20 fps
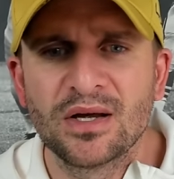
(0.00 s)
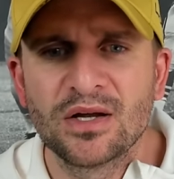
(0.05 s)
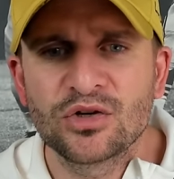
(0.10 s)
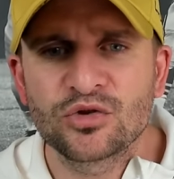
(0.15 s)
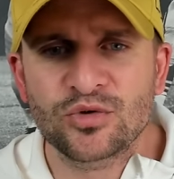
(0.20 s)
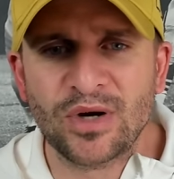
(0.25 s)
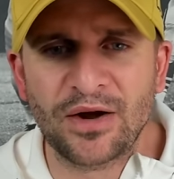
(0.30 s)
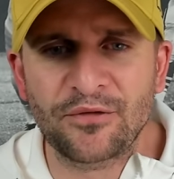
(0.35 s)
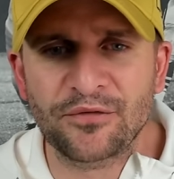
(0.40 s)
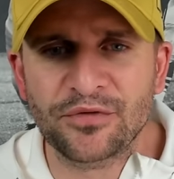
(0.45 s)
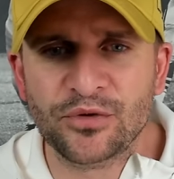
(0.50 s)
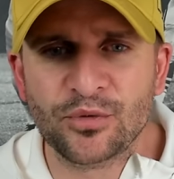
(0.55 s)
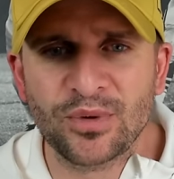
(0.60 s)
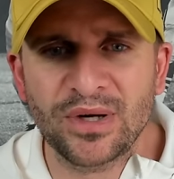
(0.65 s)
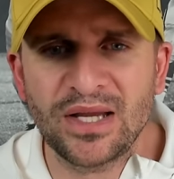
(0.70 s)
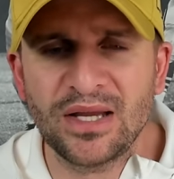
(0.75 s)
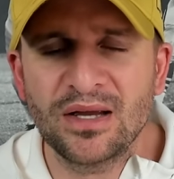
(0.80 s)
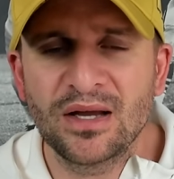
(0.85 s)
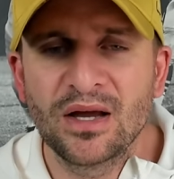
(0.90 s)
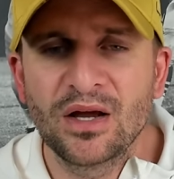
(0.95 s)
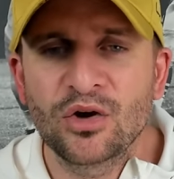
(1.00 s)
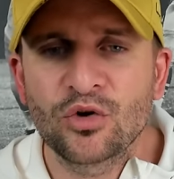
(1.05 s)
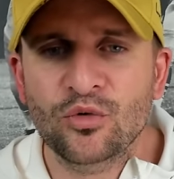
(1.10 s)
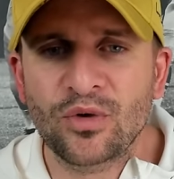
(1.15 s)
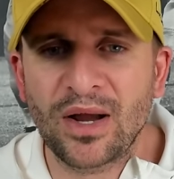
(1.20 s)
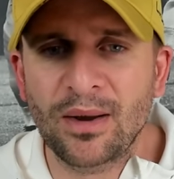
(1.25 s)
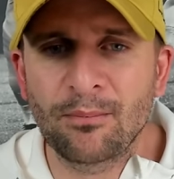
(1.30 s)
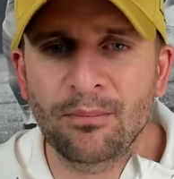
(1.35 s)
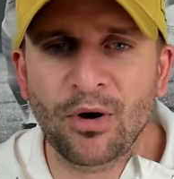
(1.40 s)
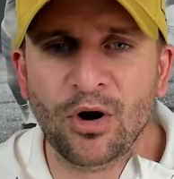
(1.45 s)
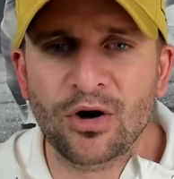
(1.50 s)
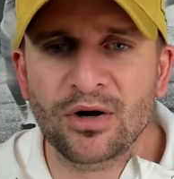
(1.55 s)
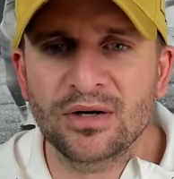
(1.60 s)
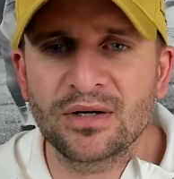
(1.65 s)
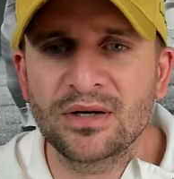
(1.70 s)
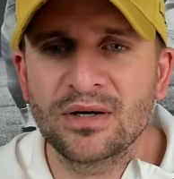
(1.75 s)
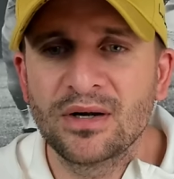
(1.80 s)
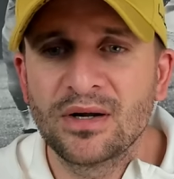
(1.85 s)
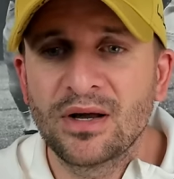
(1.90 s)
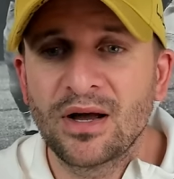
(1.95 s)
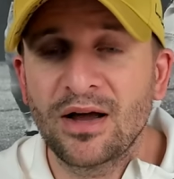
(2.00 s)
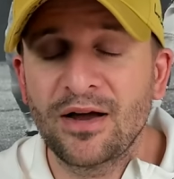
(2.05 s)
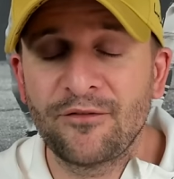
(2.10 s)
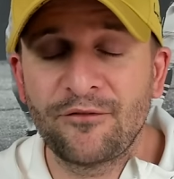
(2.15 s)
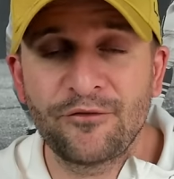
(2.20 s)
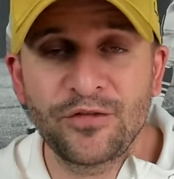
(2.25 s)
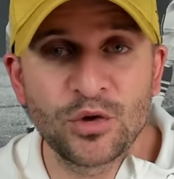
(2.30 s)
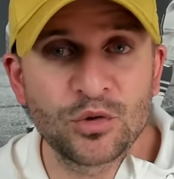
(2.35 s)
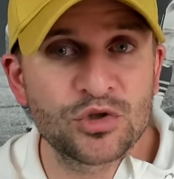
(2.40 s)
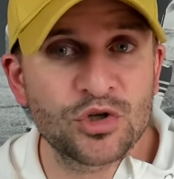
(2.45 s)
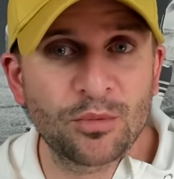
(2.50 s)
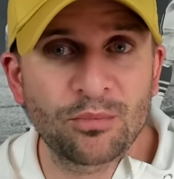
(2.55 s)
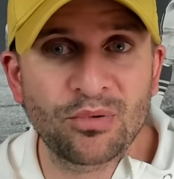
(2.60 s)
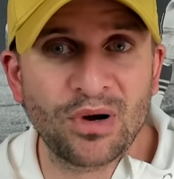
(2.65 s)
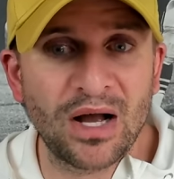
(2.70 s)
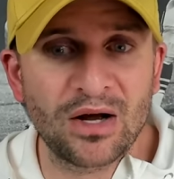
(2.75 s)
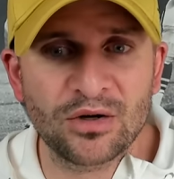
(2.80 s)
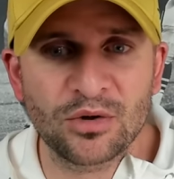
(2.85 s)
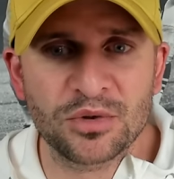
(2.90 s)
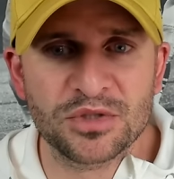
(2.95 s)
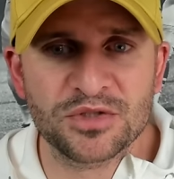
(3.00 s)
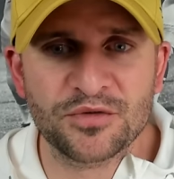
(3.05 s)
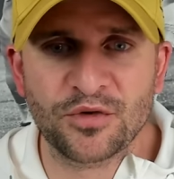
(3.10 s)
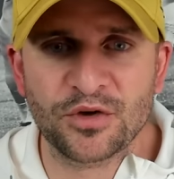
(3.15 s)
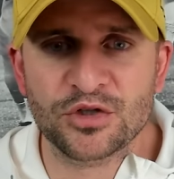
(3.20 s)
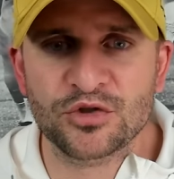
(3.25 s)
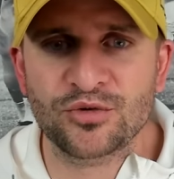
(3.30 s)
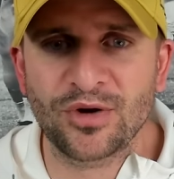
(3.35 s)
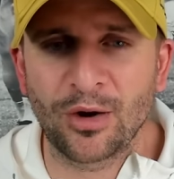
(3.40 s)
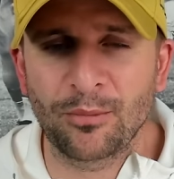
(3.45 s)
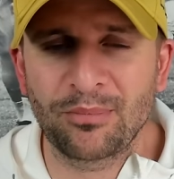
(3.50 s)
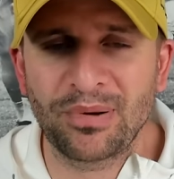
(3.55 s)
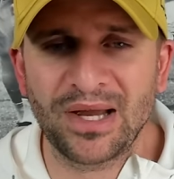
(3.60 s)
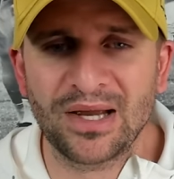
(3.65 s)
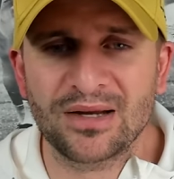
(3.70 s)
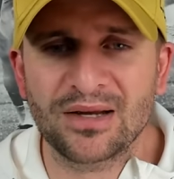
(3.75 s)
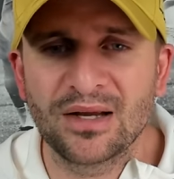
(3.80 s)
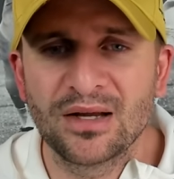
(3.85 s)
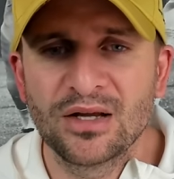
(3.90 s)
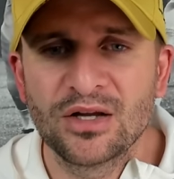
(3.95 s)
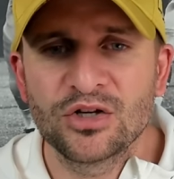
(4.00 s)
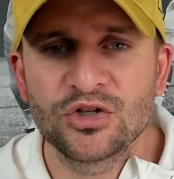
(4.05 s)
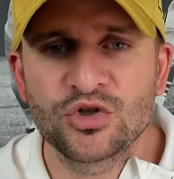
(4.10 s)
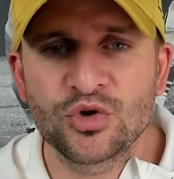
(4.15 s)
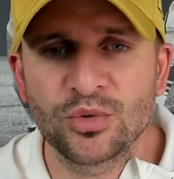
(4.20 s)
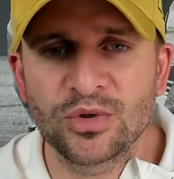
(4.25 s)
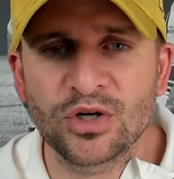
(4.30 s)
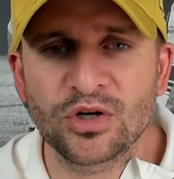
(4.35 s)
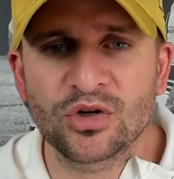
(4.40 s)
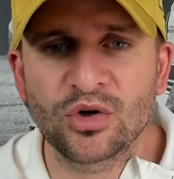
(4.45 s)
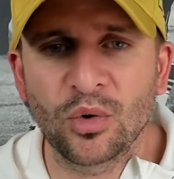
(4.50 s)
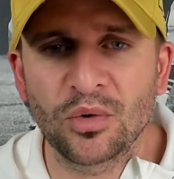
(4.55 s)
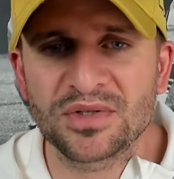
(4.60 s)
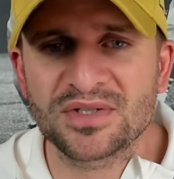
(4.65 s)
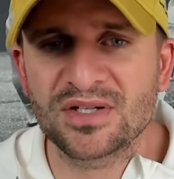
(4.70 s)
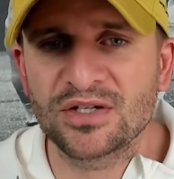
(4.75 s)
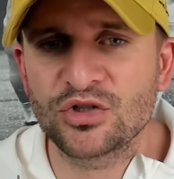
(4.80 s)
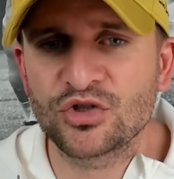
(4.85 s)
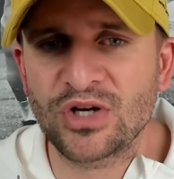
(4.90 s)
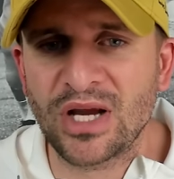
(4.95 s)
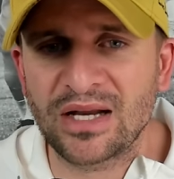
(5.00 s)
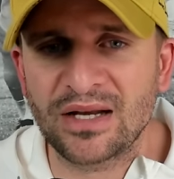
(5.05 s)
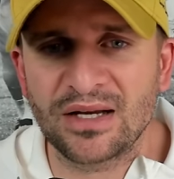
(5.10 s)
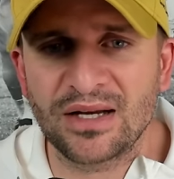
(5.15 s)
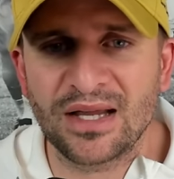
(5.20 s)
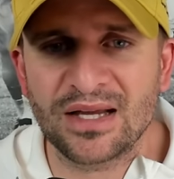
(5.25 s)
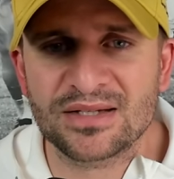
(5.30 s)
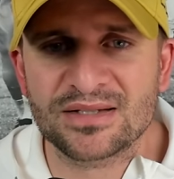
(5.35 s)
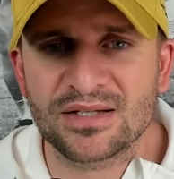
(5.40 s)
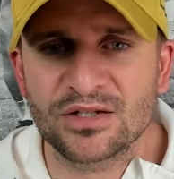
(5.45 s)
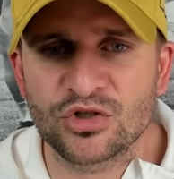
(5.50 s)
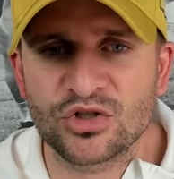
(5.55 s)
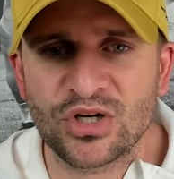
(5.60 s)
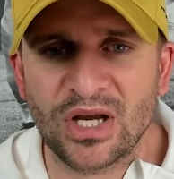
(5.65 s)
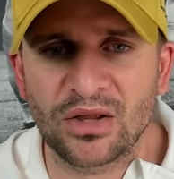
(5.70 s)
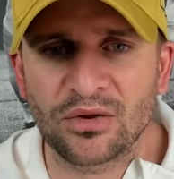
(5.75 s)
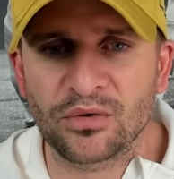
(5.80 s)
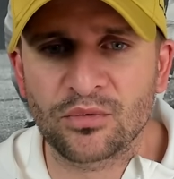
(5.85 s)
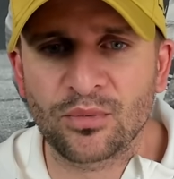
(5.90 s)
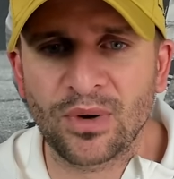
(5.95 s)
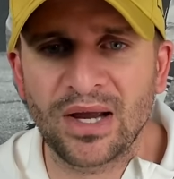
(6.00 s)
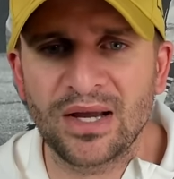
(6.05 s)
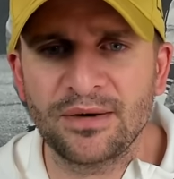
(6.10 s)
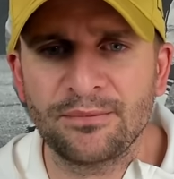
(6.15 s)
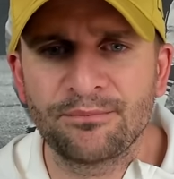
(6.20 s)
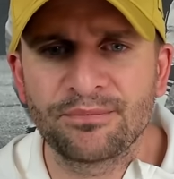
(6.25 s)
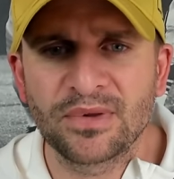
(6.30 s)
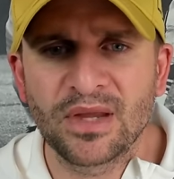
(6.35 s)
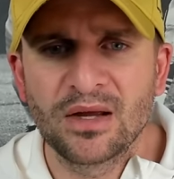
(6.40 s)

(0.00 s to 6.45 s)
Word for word: Draft 3, Graham Barton, a future Broncos first-round pick, Junior Colson, Jaden Hicks, and Jalen Wright.